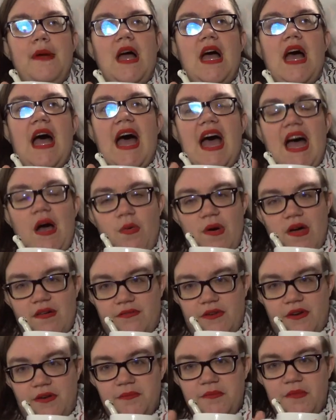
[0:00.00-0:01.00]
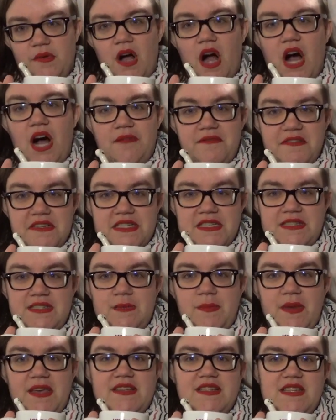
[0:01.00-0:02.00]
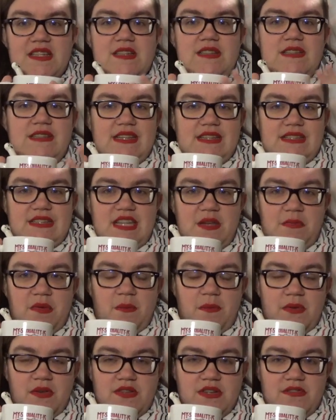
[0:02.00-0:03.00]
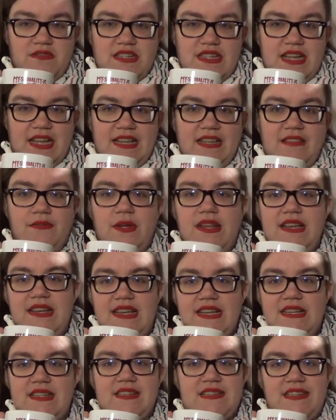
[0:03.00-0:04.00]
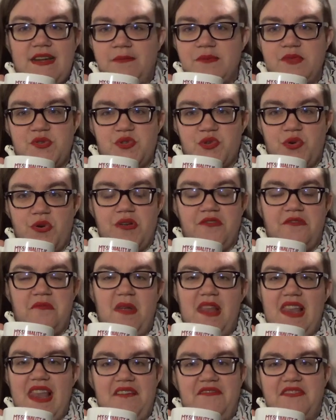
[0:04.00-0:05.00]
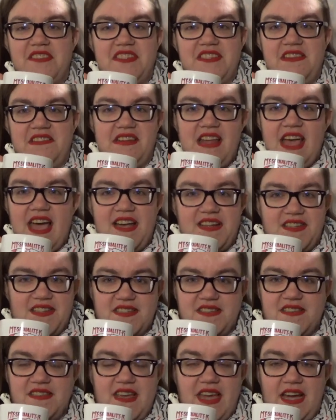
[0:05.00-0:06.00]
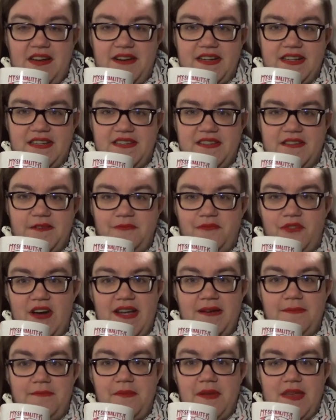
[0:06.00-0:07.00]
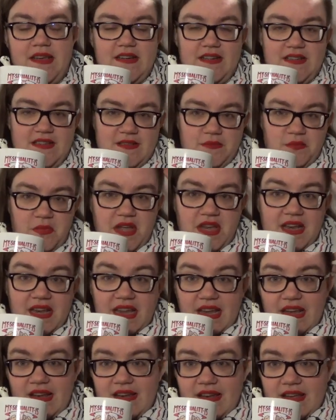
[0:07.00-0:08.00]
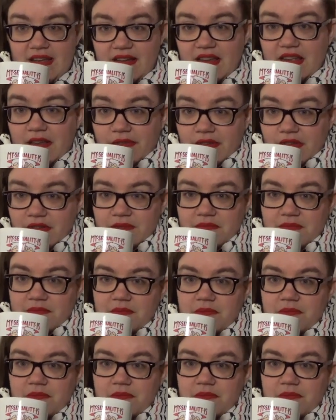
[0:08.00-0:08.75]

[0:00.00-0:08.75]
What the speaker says: However, obviously, because this is a Sleeping Beauty retelling, we need some sort of Maleficent-esque character, right? Because we need an evil